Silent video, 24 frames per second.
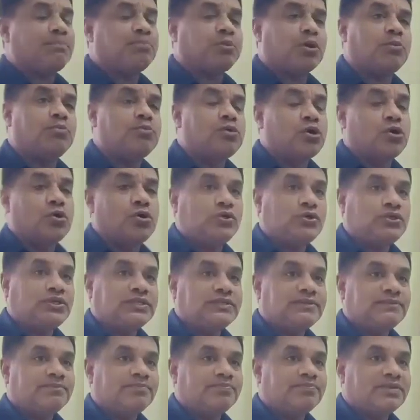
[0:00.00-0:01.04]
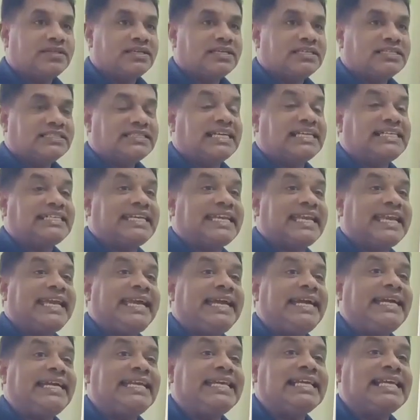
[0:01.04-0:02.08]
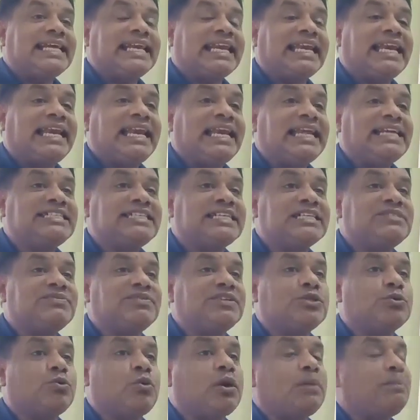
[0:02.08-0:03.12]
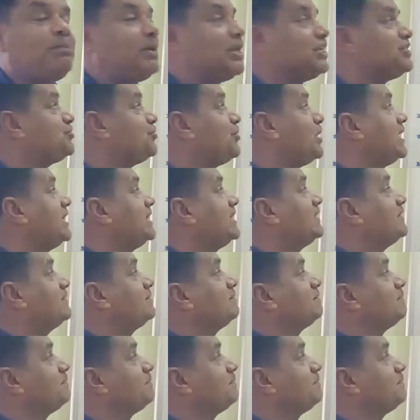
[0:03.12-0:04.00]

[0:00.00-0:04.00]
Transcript: promote the trading relations with one place to another.